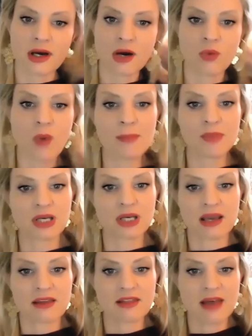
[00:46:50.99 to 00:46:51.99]
a weapon
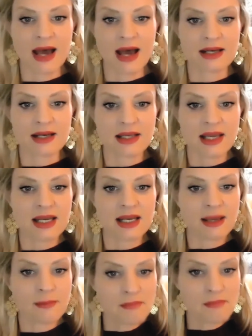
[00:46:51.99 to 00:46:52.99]
like that, it
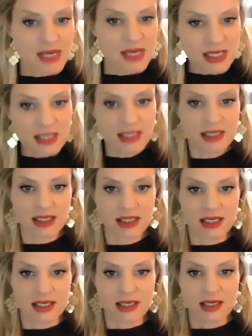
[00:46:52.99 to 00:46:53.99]

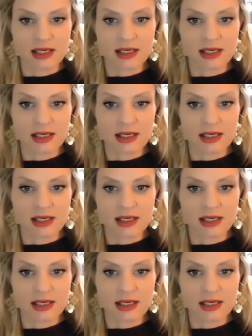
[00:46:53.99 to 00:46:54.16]
immediately